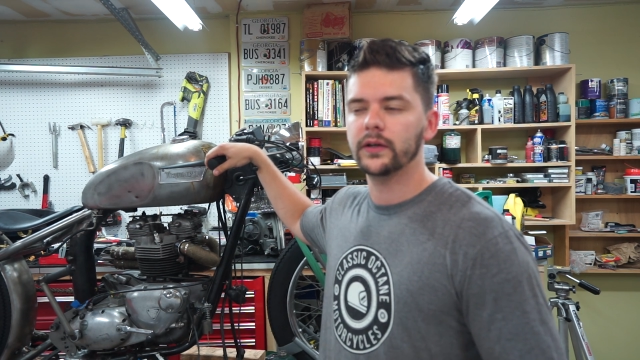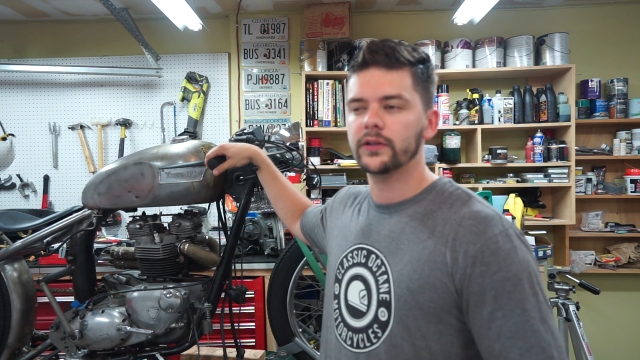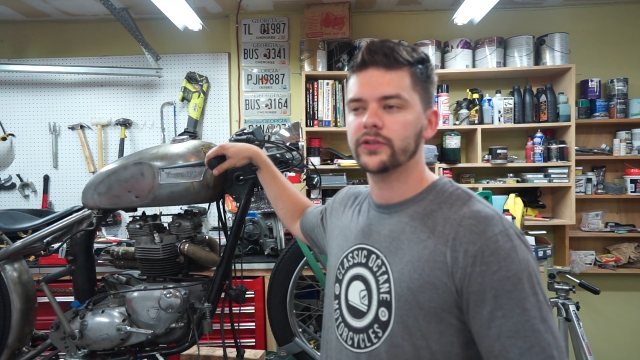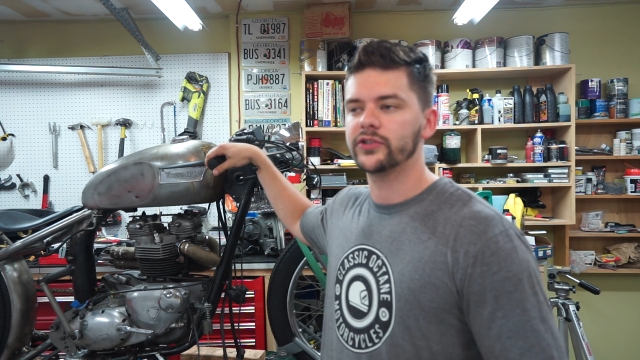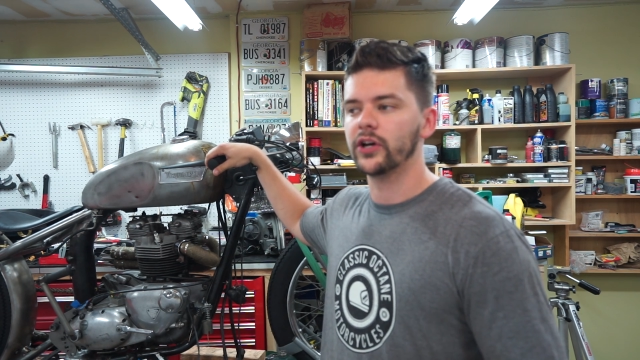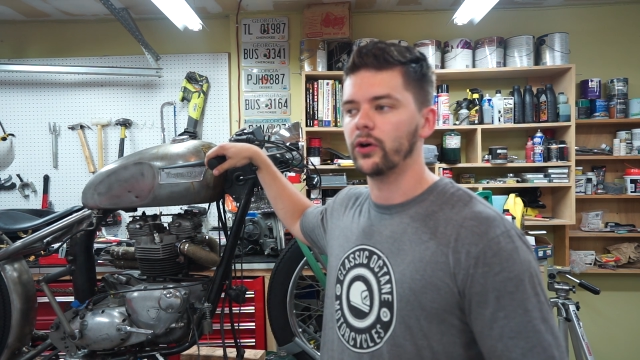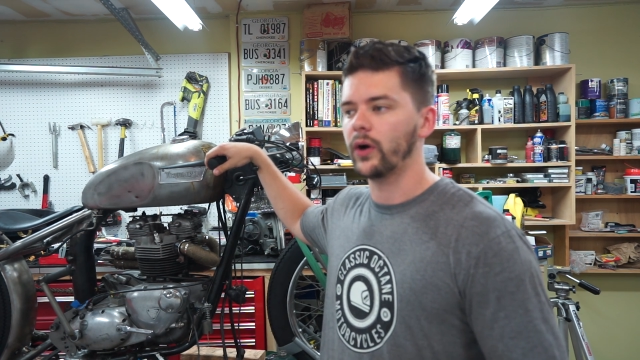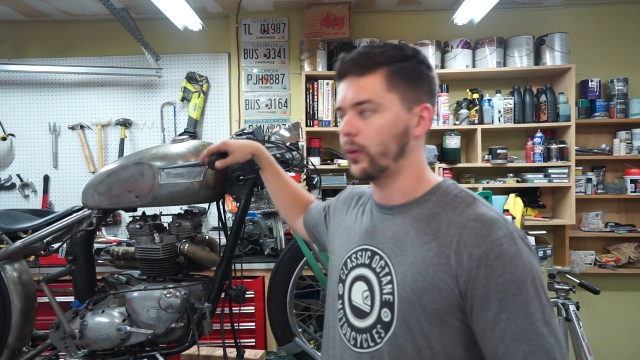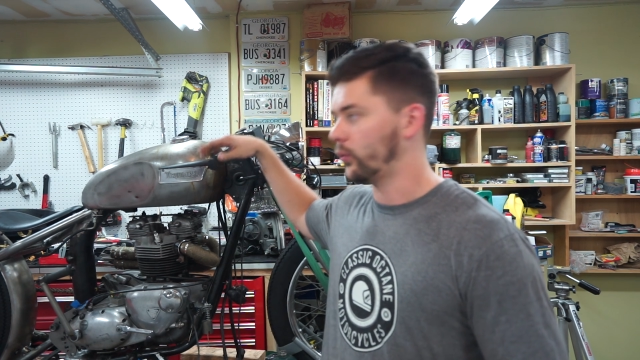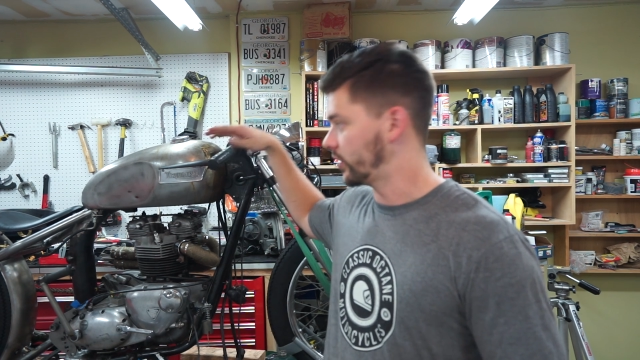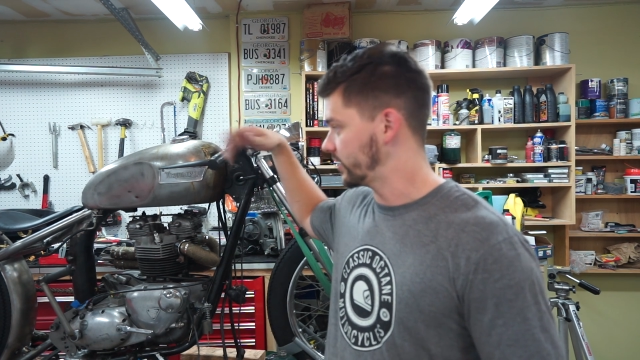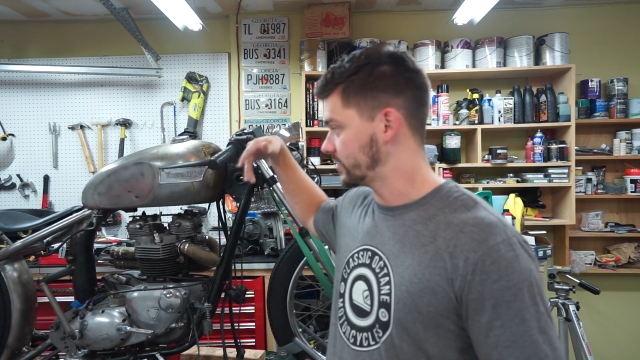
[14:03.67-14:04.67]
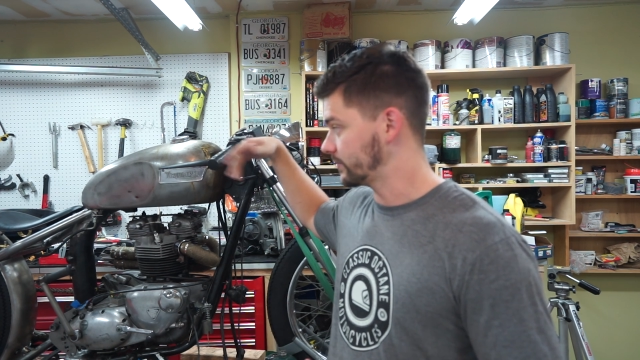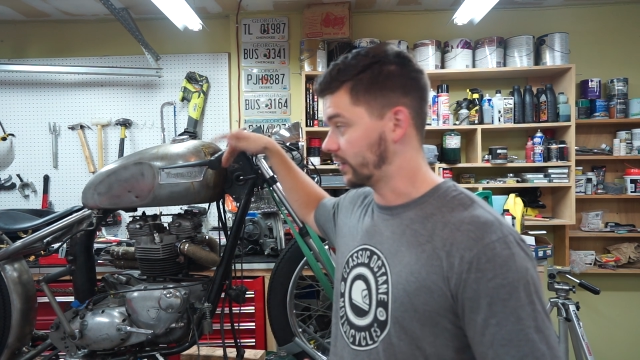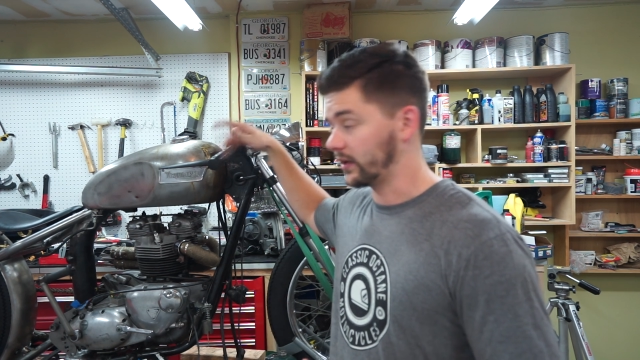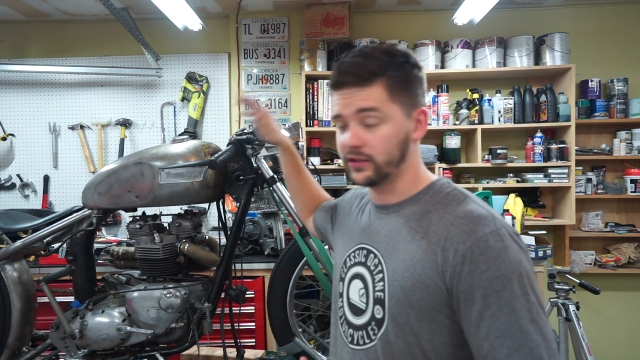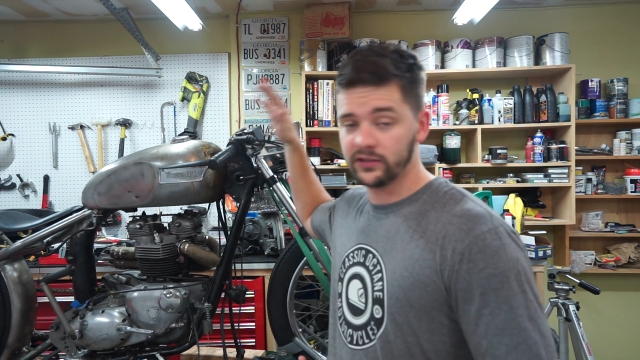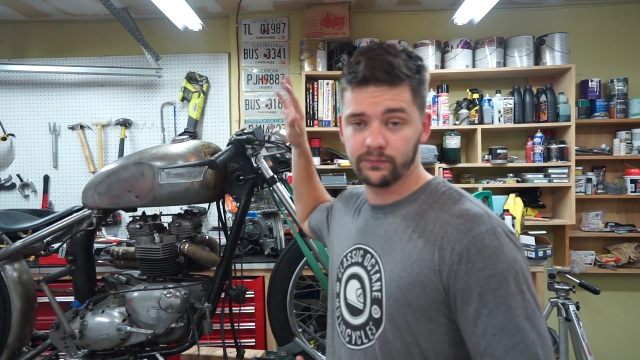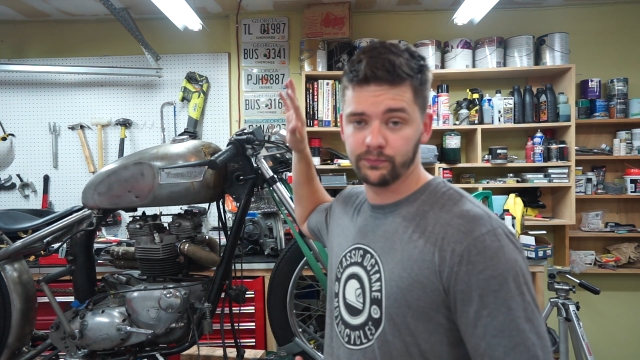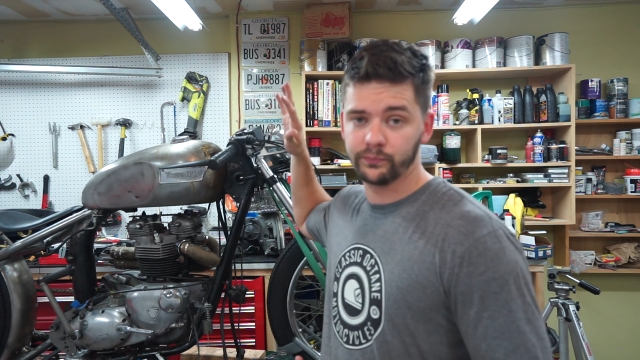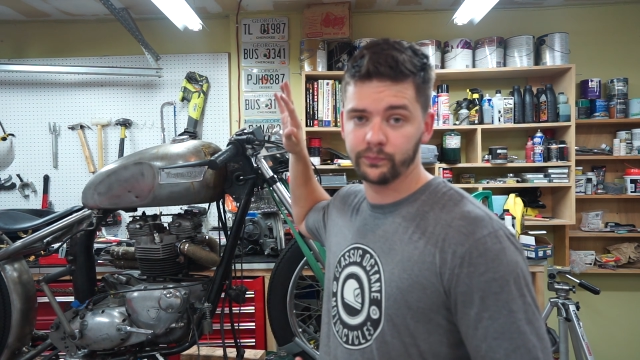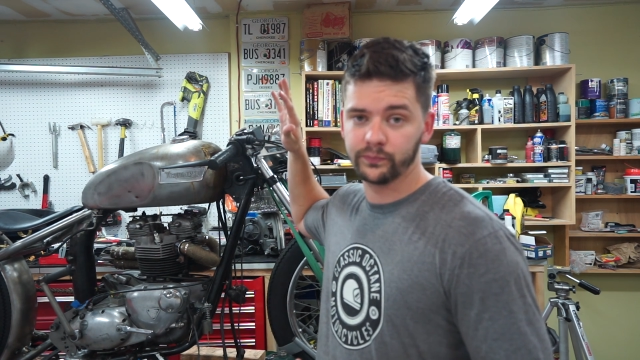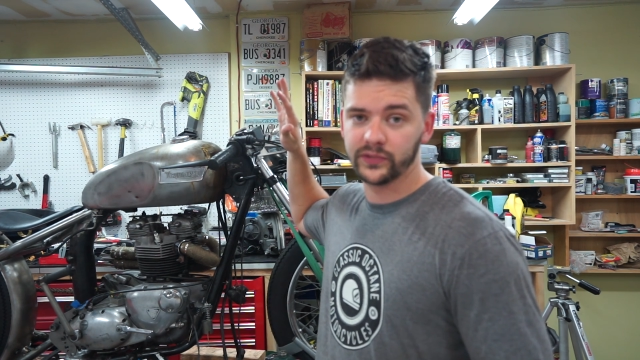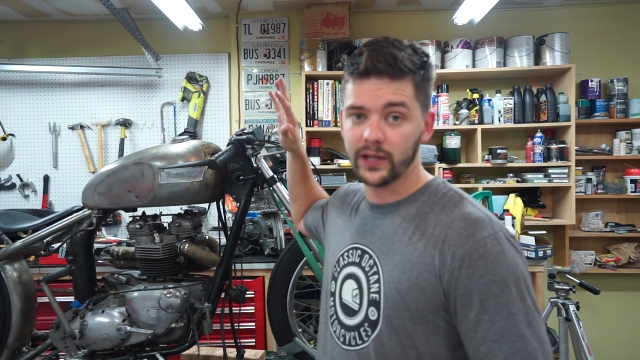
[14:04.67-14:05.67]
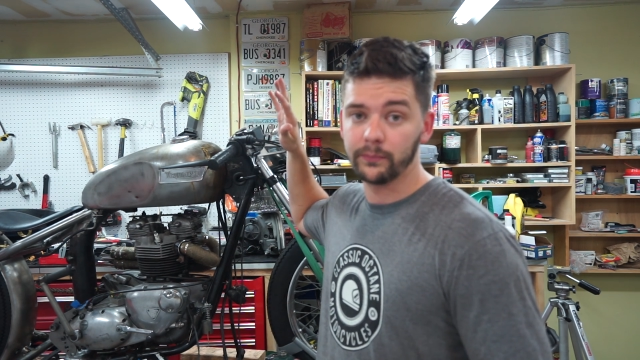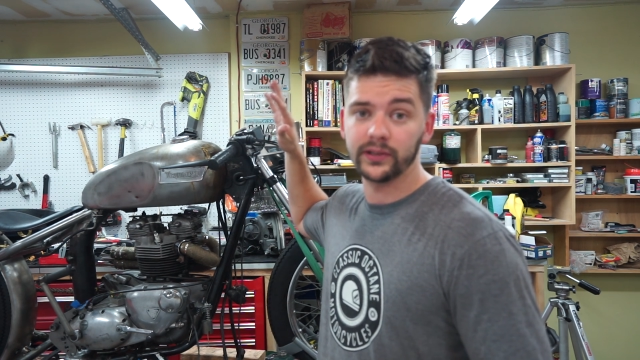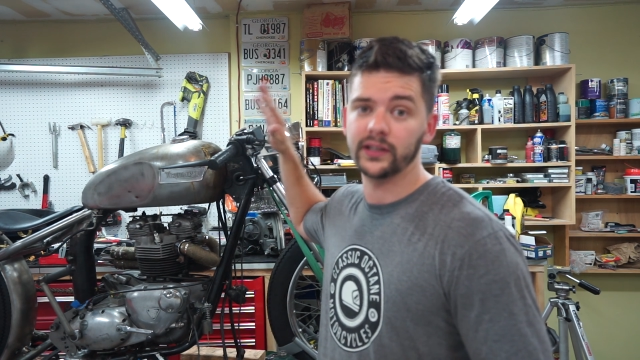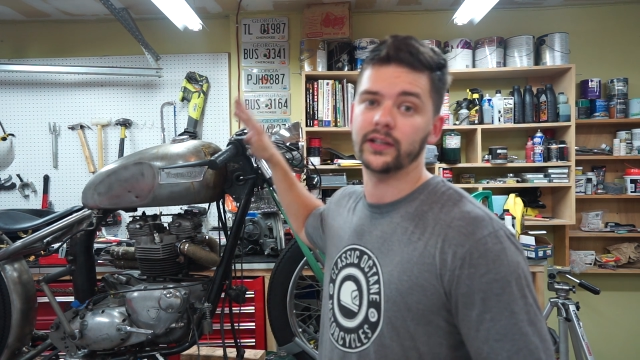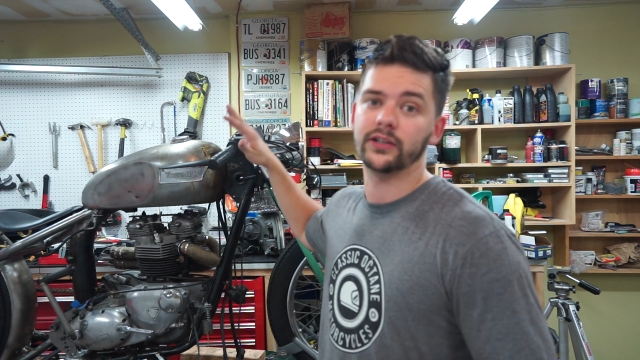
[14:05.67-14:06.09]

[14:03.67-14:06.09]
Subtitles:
So I wanted something that completely